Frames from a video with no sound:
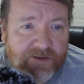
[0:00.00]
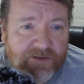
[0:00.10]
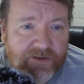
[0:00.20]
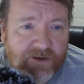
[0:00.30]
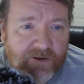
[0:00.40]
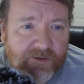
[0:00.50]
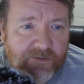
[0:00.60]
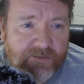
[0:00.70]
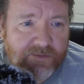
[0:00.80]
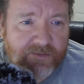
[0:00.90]
So
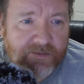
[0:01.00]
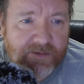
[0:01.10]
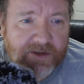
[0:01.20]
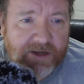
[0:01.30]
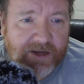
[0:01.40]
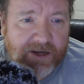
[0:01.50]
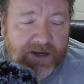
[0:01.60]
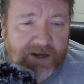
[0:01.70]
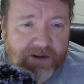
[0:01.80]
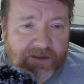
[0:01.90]

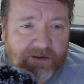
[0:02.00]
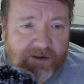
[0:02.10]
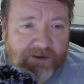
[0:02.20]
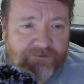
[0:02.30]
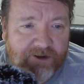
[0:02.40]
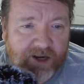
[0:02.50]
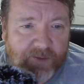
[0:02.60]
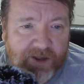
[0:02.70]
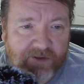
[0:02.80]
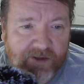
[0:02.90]
it's an
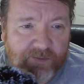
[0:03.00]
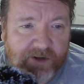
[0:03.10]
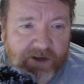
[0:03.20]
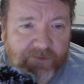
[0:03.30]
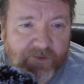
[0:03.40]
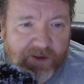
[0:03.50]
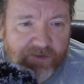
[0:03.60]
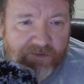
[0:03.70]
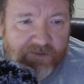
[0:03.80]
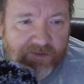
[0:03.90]
incredibly simple interface,